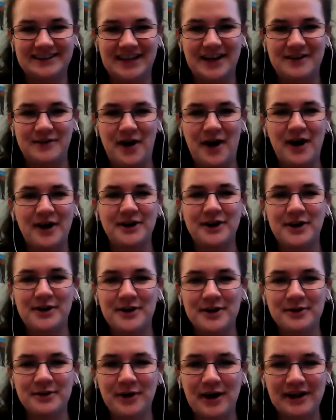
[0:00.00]
kind of
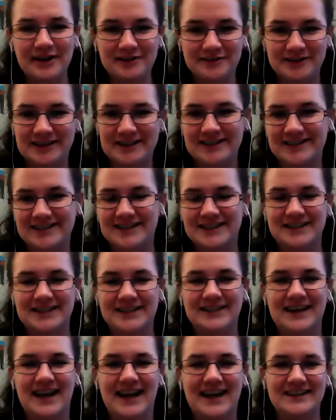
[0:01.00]
ongoing relevance
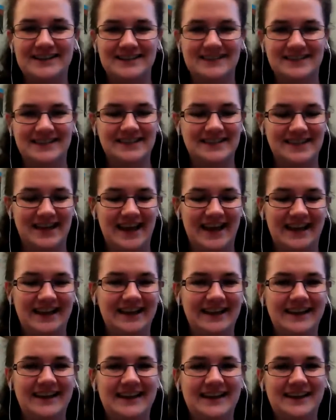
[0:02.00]
to us
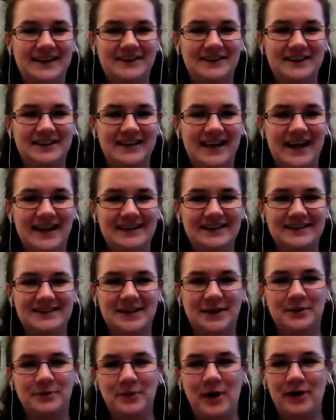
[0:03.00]
today with that.
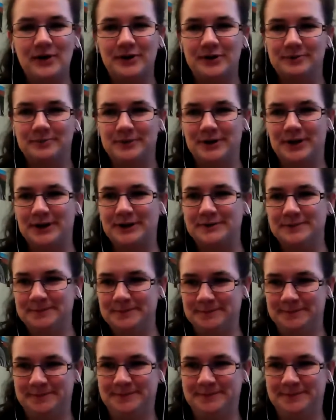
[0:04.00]
So welcome, Kurt.